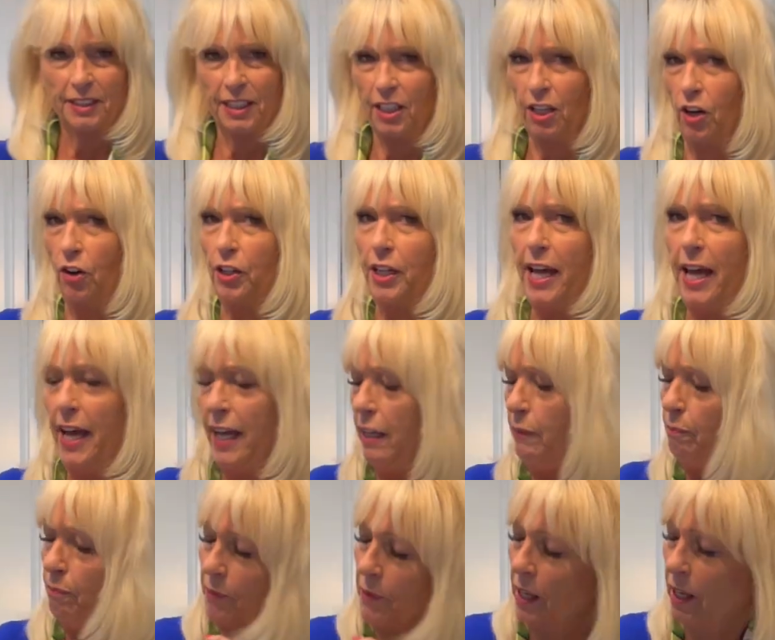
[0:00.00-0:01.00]
Okay,
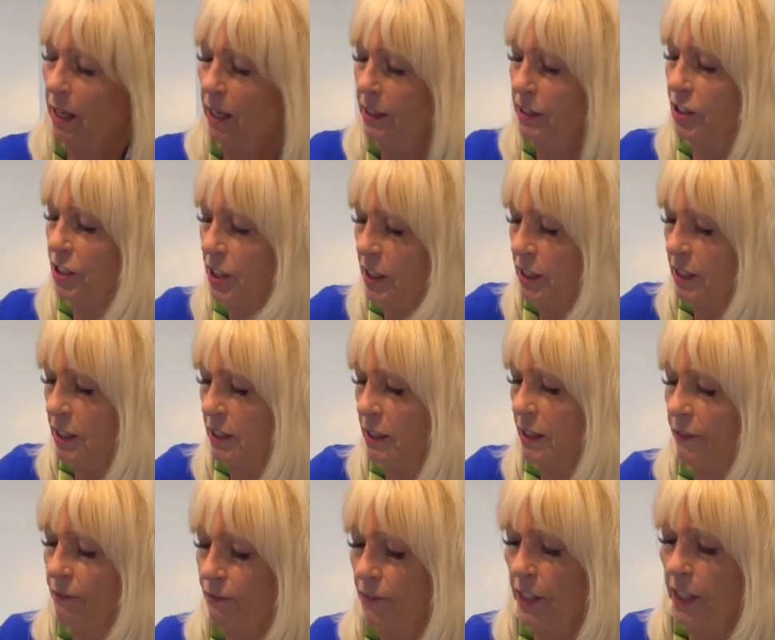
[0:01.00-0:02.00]
I just
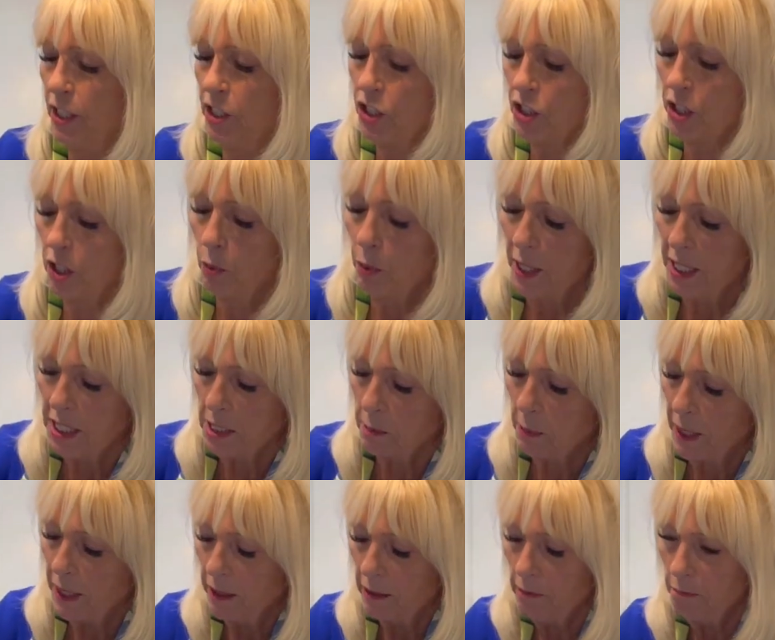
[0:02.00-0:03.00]
finished the
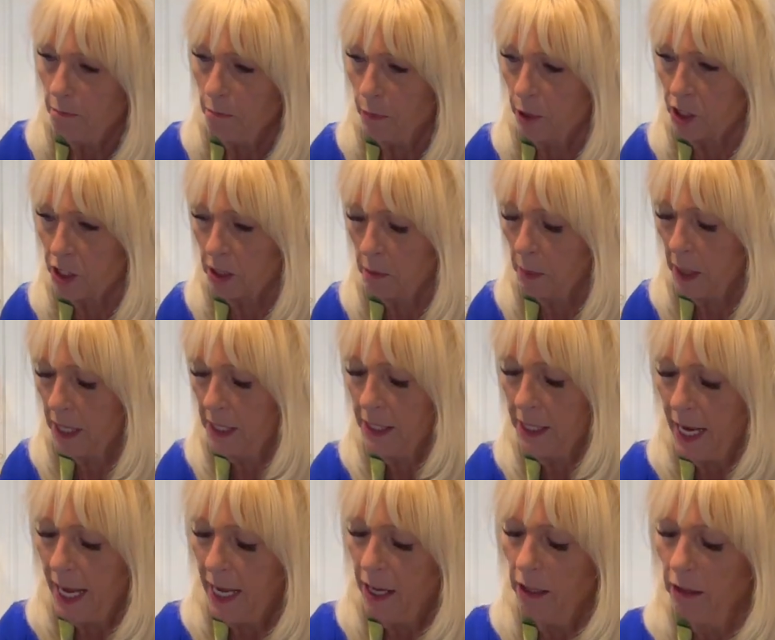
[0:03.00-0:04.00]
respin. Push the button
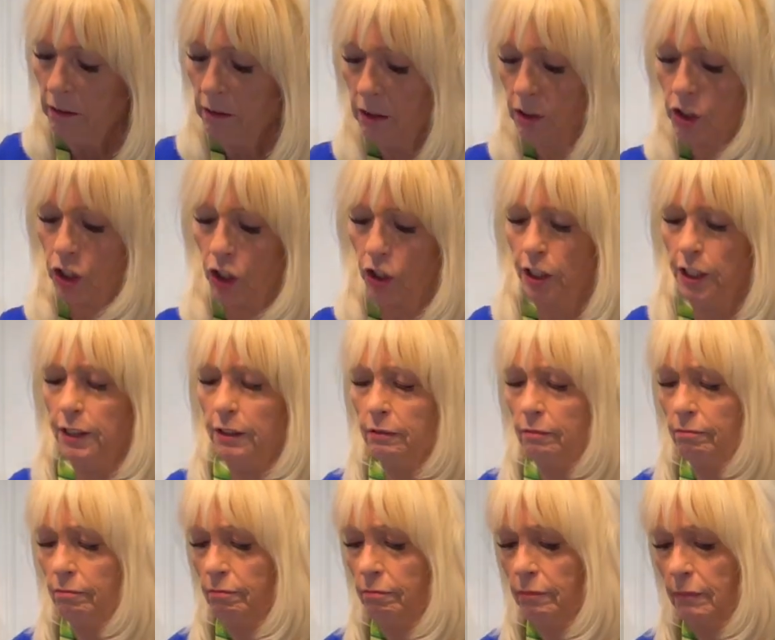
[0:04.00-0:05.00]
down, turn it,
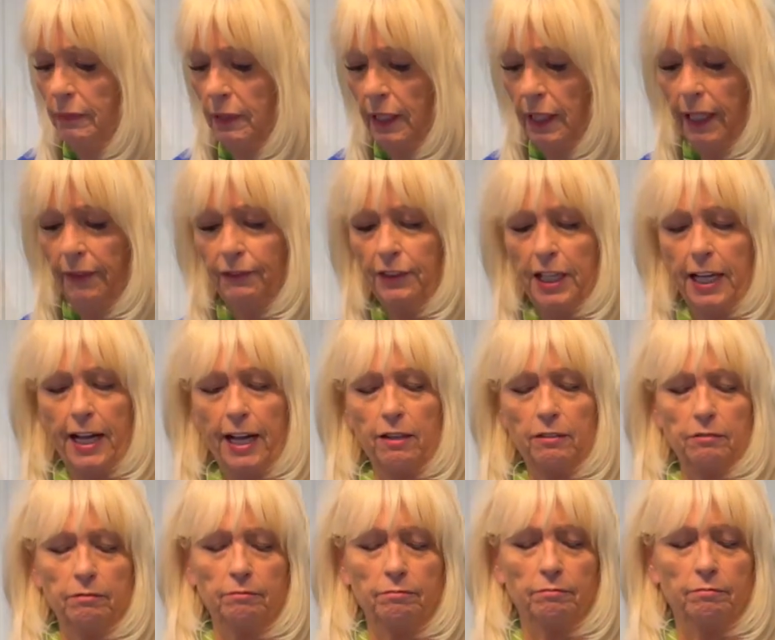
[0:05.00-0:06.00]
and lift it
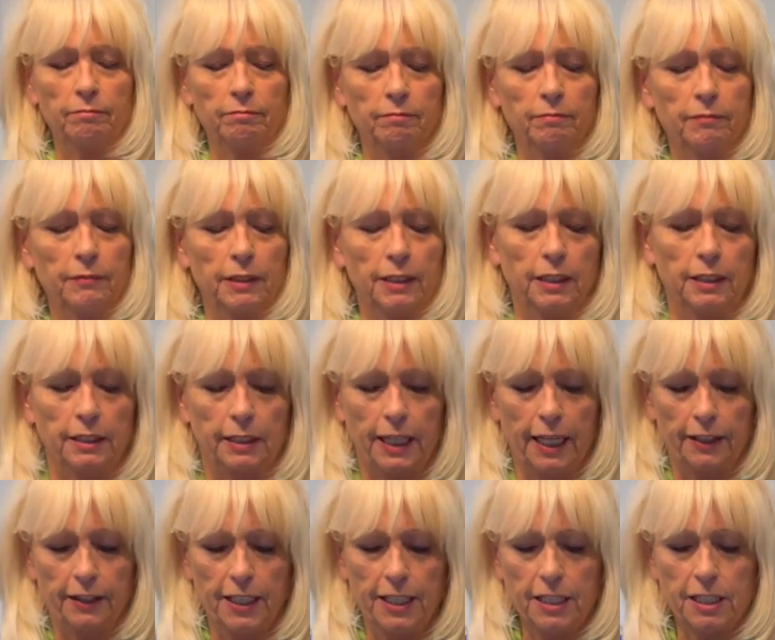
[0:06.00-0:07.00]
out.
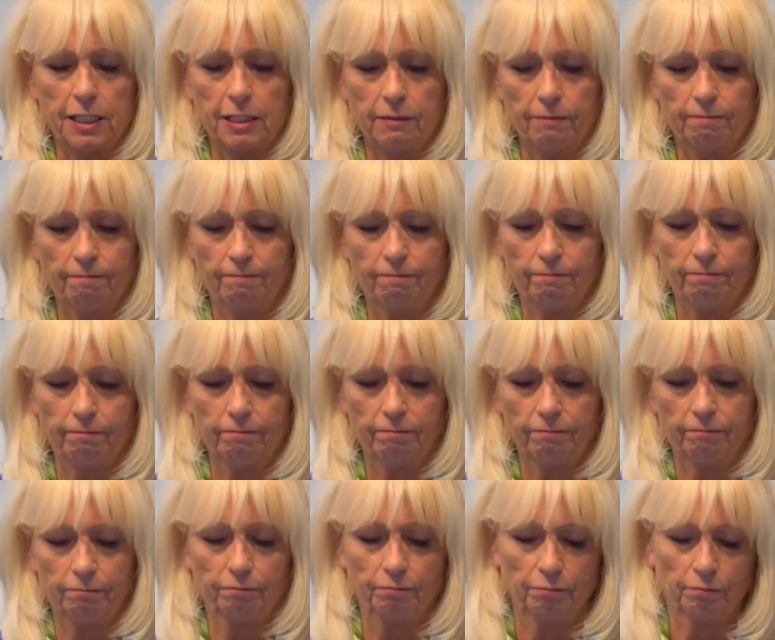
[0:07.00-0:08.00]
Take this.
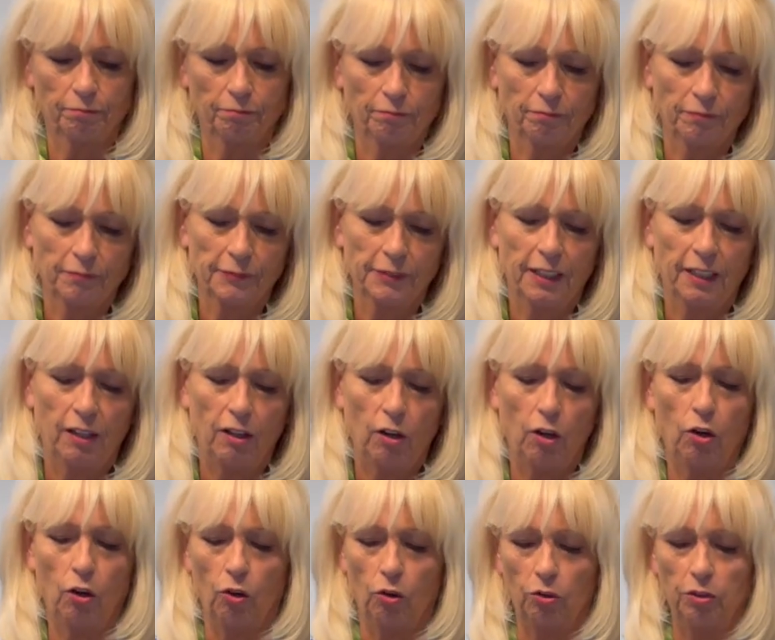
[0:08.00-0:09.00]

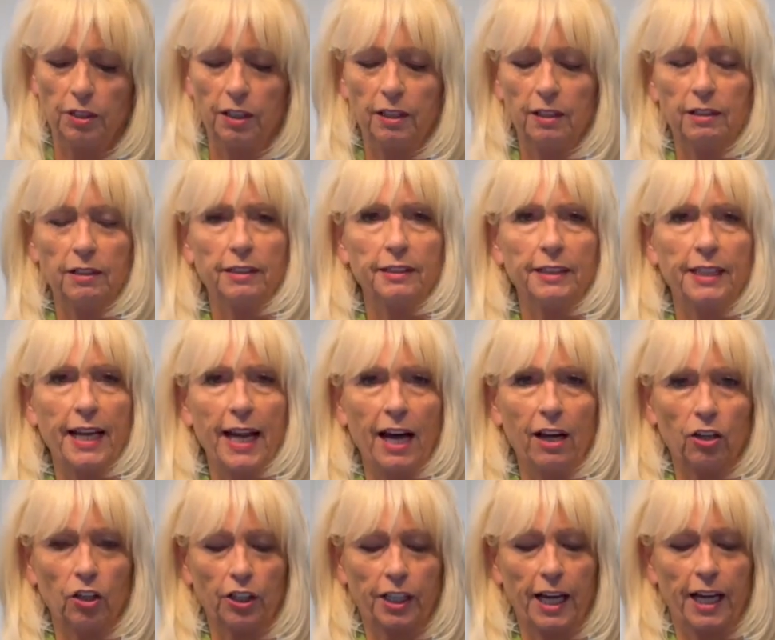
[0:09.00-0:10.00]
Oh, now
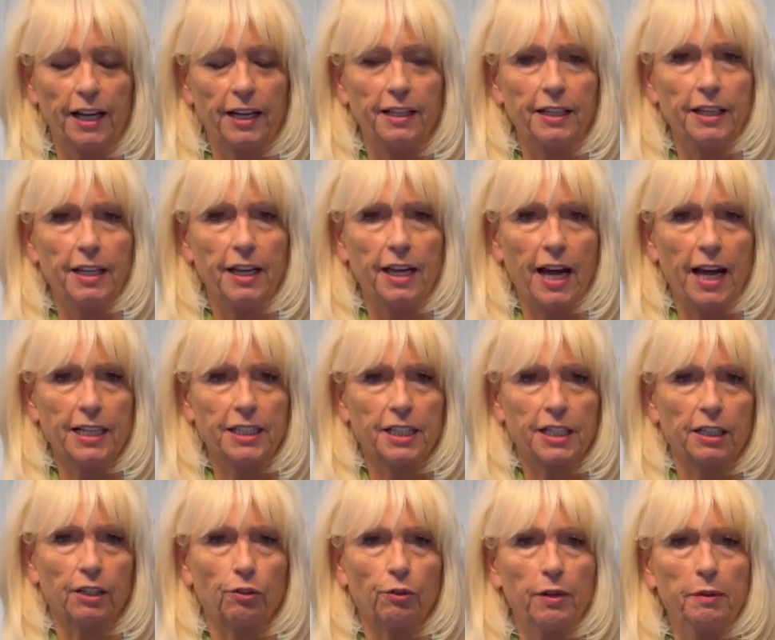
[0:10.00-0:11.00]
look at it, nice
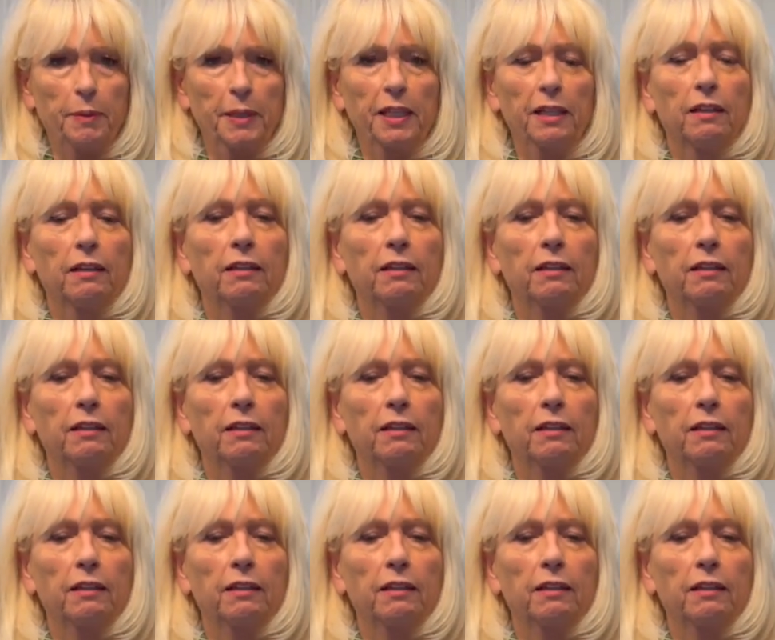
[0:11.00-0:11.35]
and creamy.